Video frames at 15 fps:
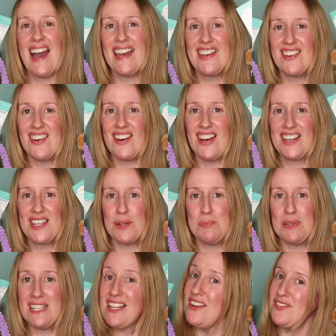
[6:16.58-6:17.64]
I got a
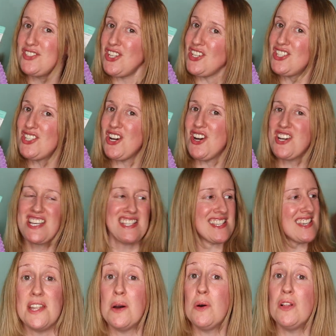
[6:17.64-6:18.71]
couple of dog
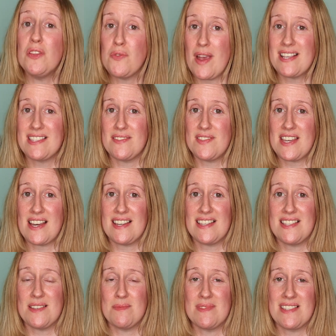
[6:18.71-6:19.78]
toys. Now all the rest of the
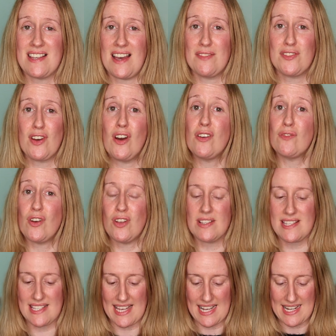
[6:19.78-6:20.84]
items that I've got are
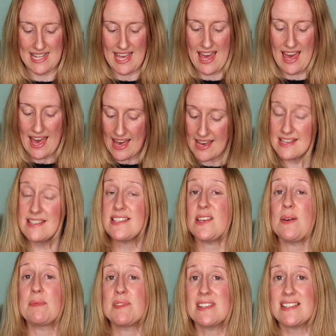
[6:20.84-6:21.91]
all skincare, and
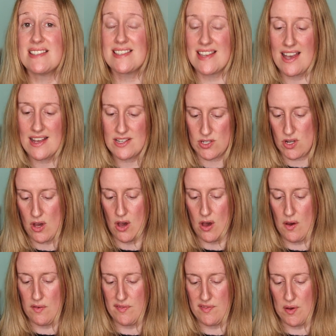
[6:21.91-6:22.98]
so I'm going to start
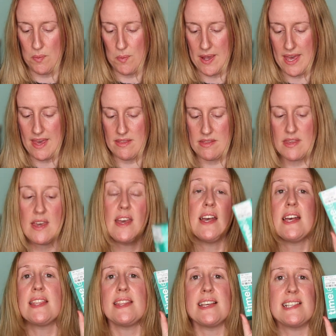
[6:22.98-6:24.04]
off with
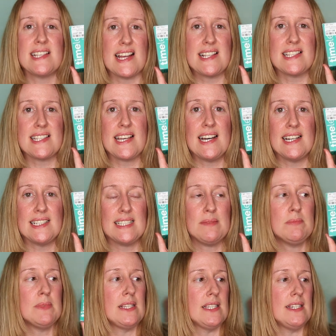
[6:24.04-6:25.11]
this
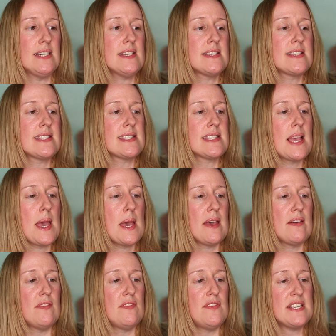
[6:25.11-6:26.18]
timeless
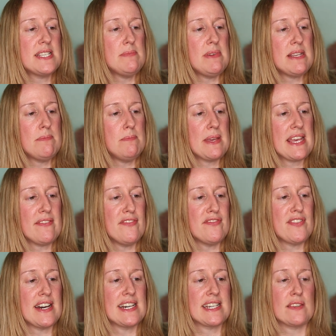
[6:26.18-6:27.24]
Vitamin
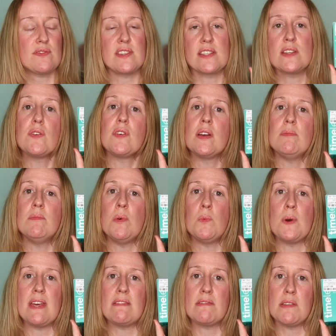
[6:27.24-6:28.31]
B5 Serum
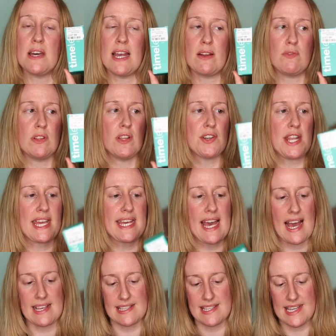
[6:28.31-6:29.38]
with Hyaluronic
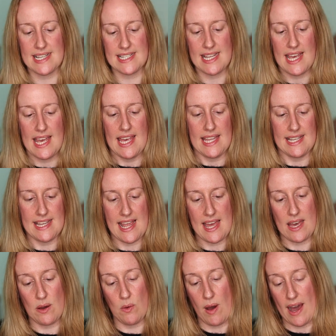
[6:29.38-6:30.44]
Acid.
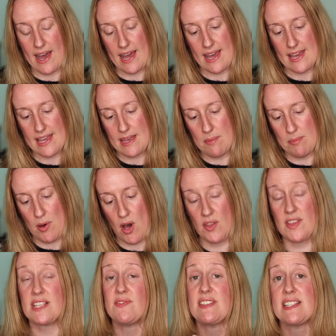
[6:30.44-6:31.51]
Now, I
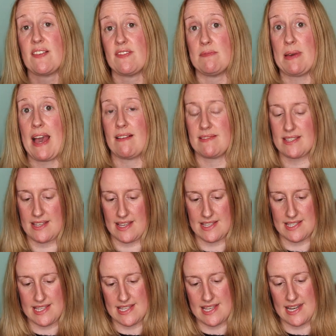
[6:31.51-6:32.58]
bought this for
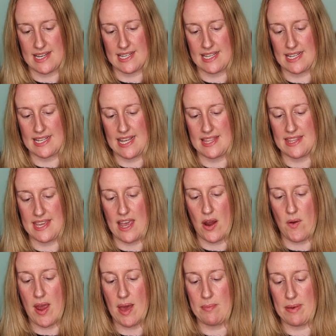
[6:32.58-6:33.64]
£7.99 and the
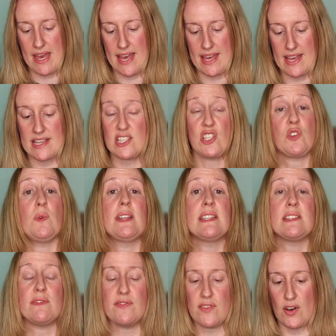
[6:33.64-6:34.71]
RRP is
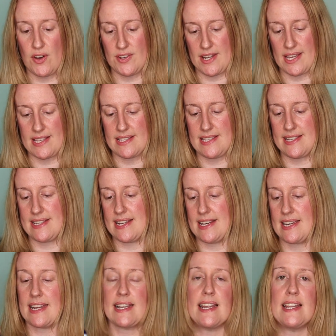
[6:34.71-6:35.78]

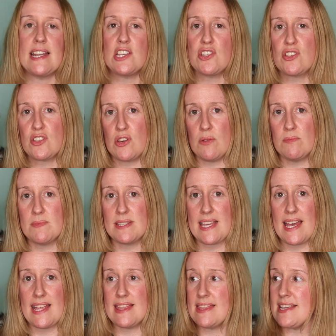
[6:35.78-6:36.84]
£24.99, and it just comes
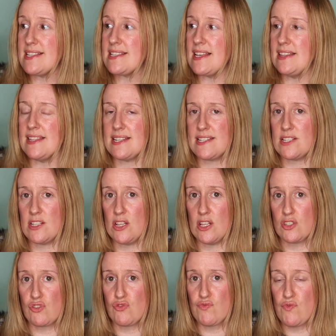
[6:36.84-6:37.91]
in this
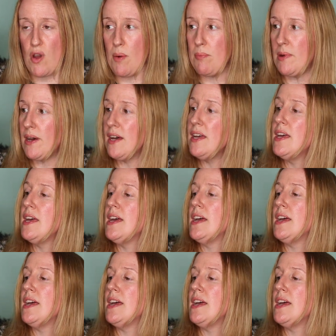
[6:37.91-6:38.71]
little dropper.